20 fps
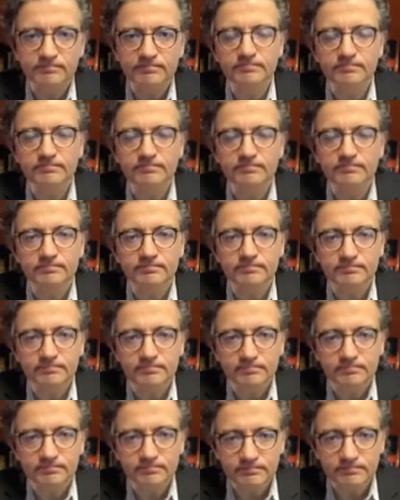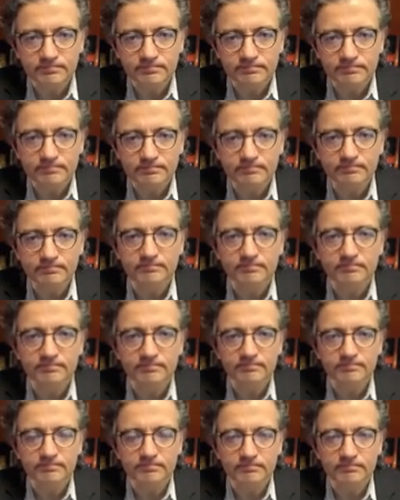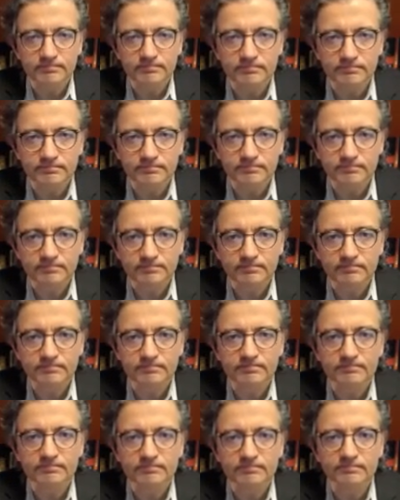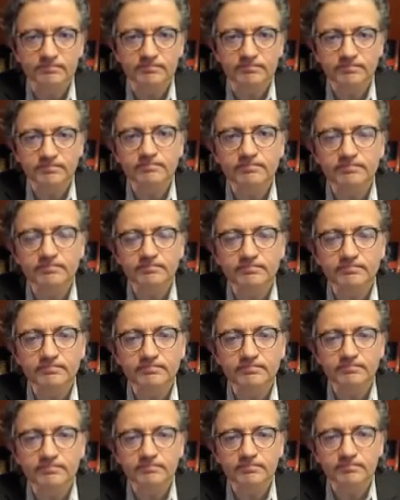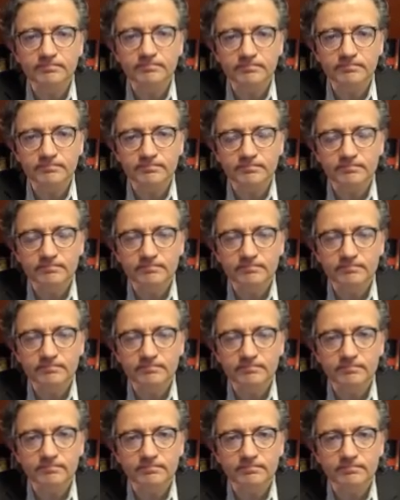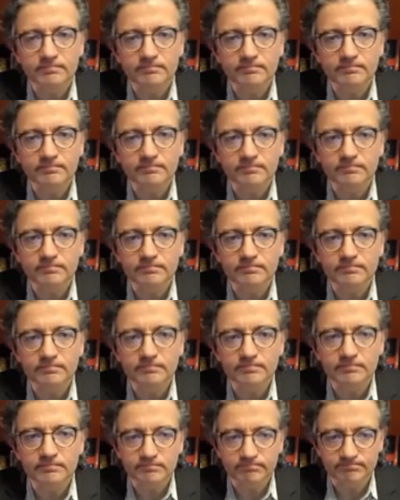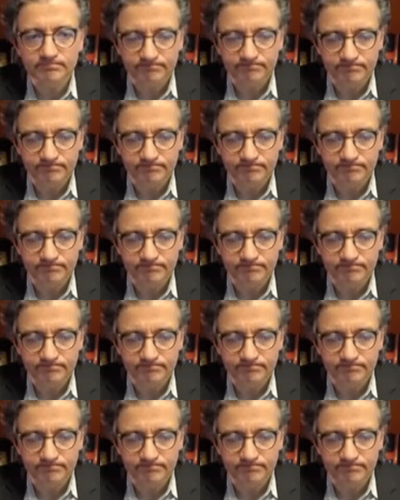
No words are spoken by the person on screen.